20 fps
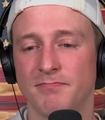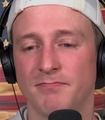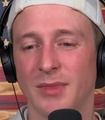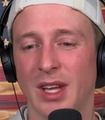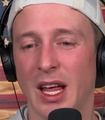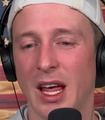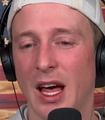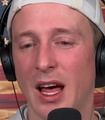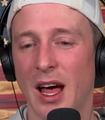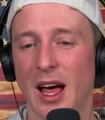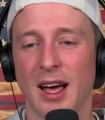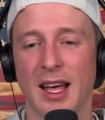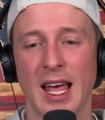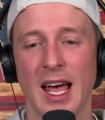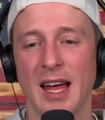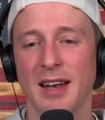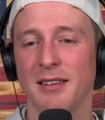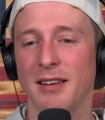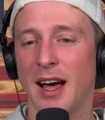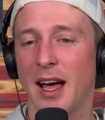
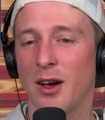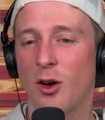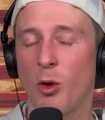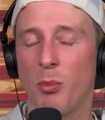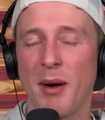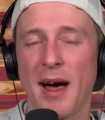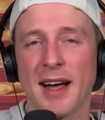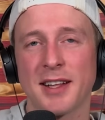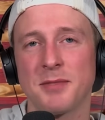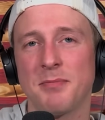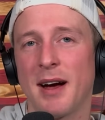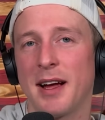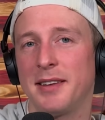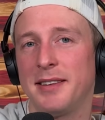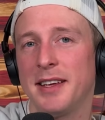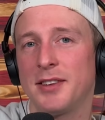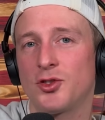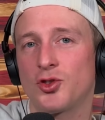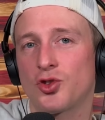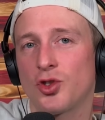Again, I go back to my
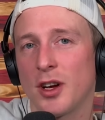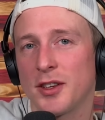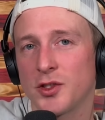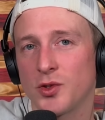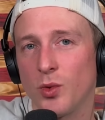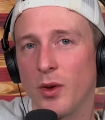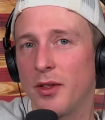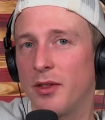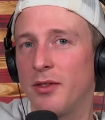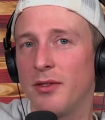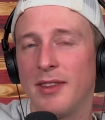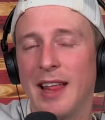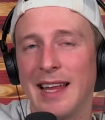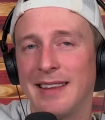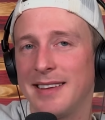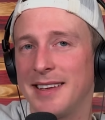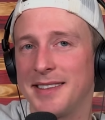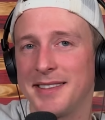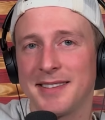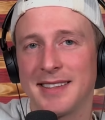distrust with
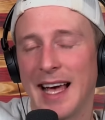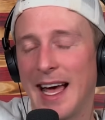dentists.